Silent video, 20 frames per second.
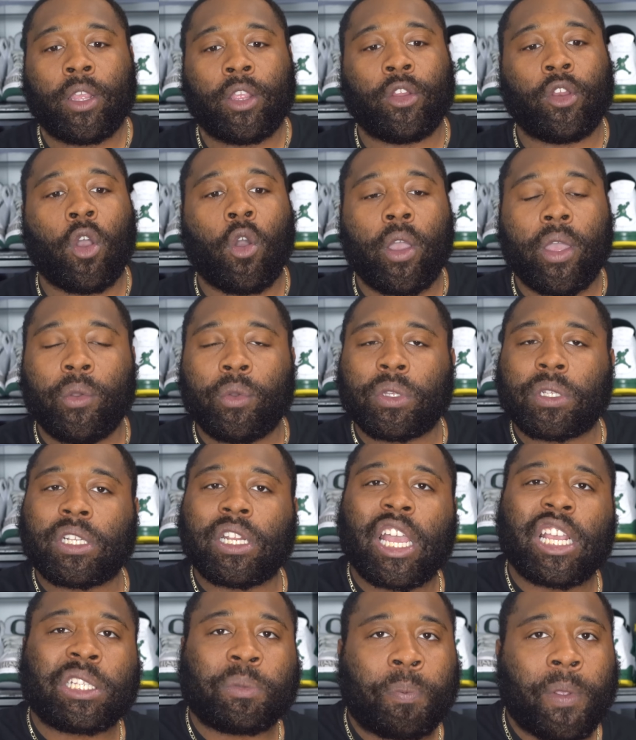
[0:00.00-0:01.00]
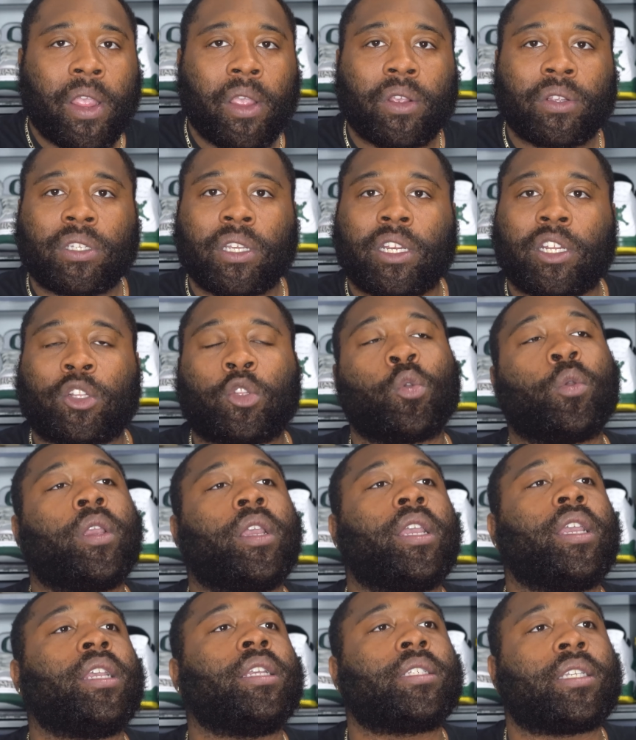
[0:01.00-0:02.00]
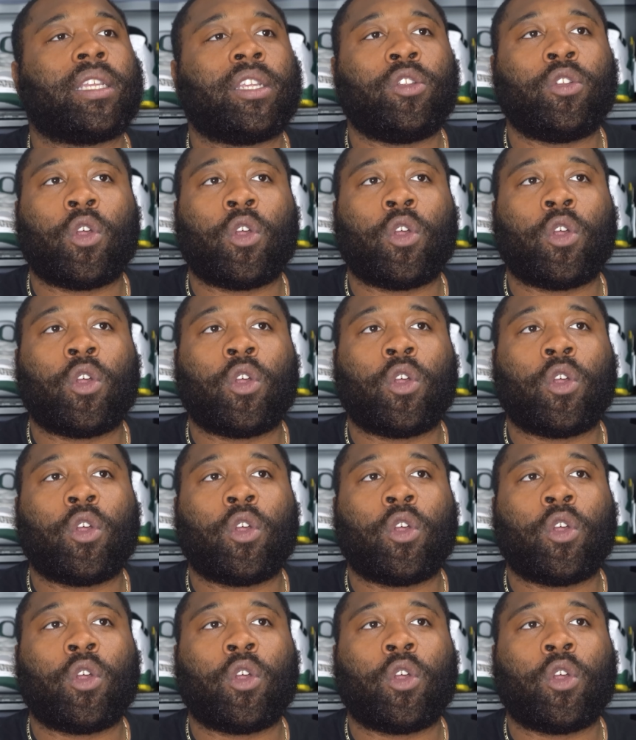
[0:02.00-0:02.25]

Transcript: you know, it was less pairs of the 3s and,